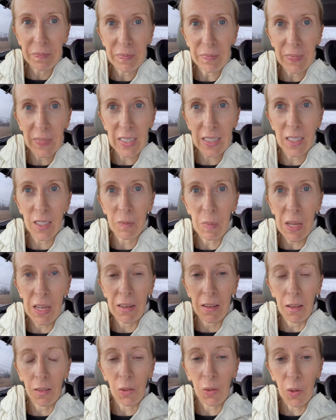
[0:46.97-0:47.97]
This has
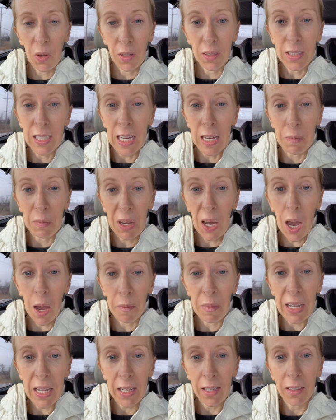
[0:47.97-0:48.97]
been a long time
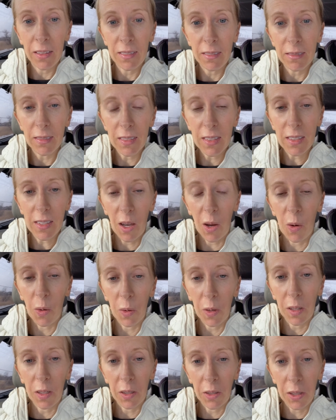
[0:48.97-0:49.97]
coming.
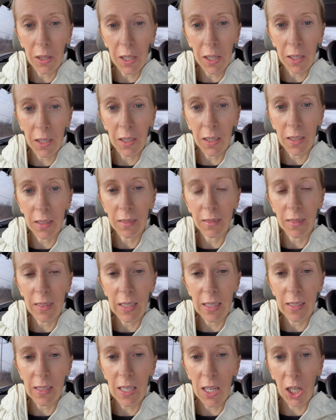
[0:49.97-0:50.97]
So earlier
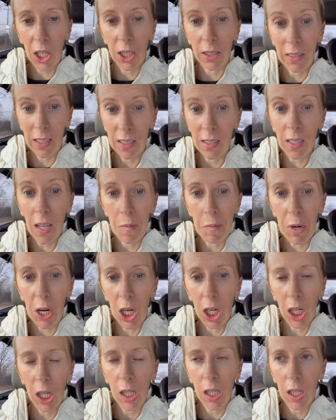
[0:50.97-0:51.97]
this year, this
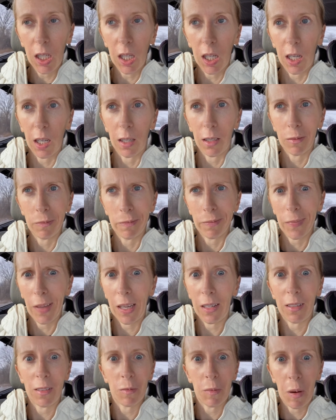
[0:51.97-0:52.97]
summer, I
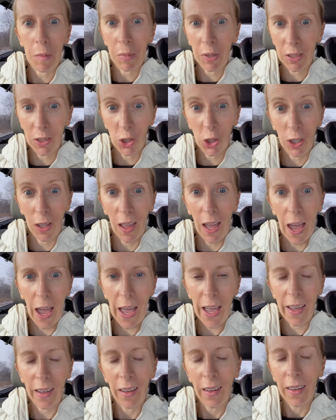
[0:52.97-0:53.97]
don't even remember,
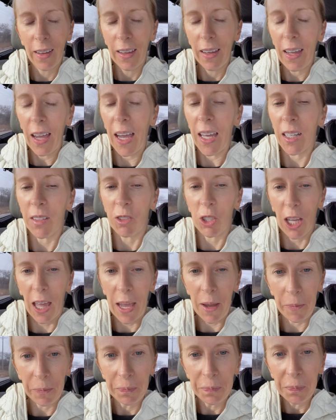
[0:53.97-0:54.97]
end of
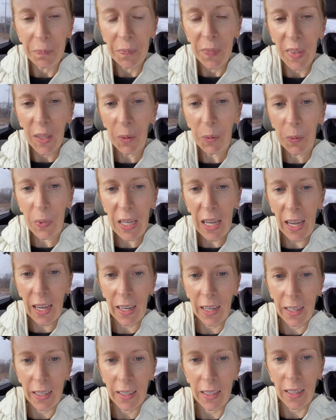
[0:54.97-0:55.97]
July, we
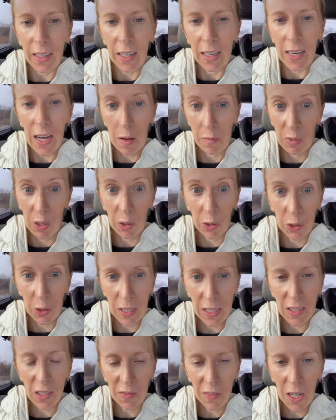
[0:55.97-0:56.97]
had an embryo
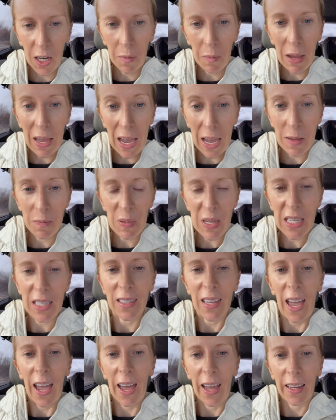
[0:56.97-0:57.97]
transfer. My IPs
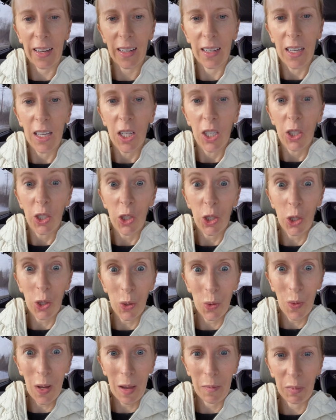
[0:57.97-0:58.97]
had
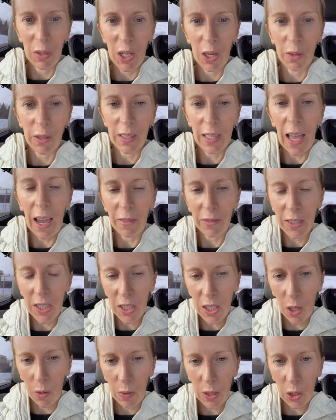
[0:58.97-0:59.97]
2 embryos left.
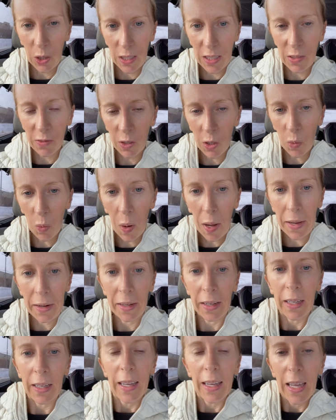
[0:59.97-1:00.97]
So we transferred one,
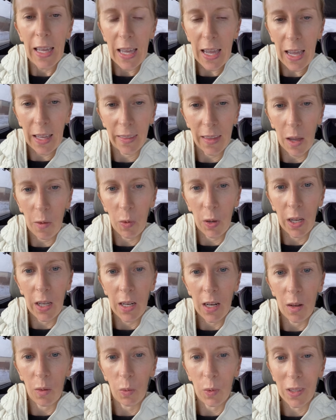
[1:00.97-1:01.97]
and that
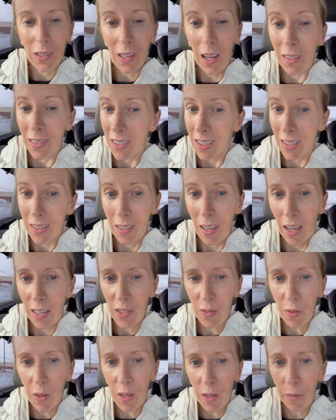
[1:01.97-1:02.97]
one was
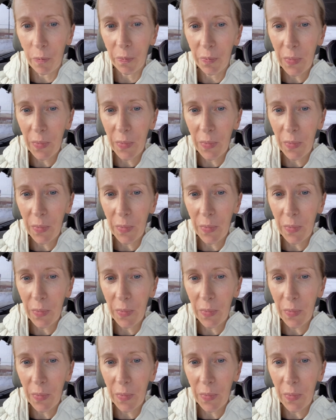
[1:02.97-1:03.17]
unsuccessful.